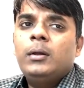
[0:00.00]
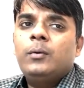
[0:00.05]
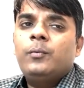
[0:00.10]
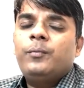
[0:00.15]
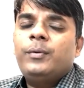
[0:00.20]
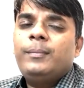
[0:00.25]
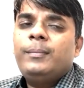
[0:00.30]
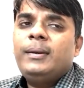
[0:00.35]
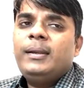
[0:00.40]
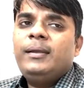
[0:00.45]

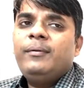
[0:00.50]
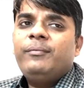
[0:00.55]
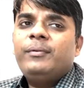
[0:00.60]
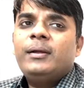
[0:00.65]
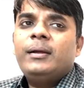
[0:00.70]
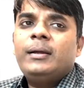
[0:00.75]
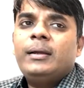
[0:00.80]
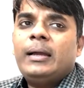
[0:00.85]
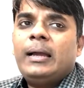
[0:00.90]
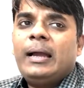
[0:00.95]
we believe
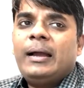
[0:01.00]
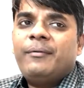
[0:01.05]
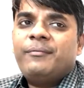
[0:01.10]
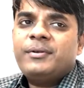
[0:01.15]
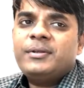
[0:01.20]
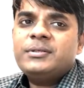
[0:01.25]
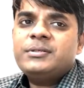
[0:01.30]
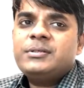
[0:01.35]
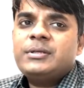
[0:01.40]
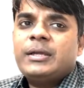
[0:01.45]
the
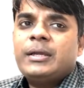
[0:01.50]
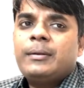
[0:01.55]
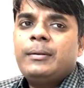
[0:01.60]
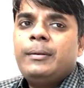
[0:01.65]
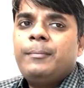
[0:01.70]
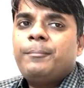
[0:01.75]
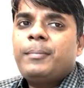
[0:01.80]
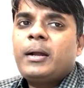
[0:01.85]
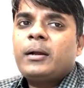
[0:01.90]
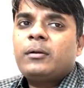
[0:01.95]
average
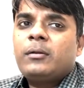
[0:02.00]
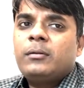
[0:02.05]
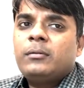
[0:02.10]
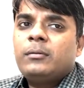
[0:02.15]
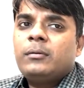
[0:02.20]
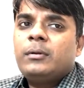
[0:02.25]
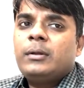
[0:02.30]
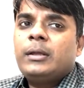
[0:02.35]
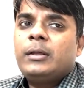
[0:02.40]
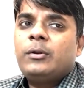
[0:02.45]
impact on
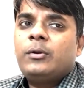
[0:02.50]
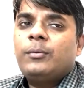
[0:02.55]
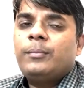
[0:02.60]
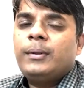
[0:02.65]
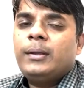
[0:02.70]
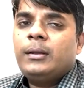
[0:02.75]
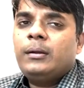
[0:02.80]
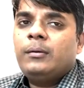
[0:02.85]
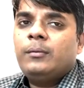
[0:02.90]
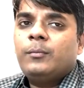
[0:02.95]
the
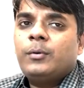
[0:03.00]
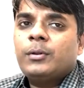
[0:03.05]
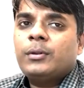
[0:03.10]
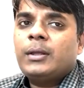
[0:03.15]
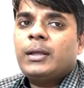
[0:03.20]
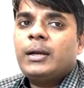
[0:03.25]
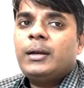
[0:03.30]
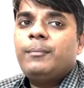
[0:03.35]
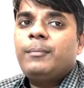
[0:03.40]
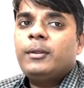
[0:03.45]
economy was
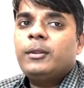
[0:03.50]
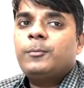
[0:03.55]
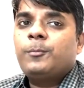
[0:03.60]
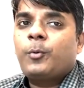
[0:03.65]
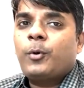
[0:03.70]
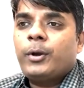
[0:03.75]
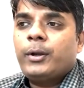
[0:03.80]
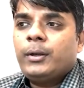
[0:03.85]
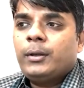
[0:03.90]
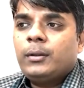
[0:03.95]
100 basis
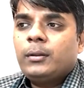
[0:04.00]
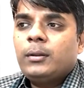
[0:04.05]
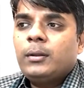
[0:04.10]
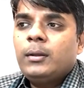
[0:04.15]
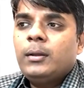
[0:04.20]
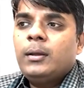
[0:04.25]
points,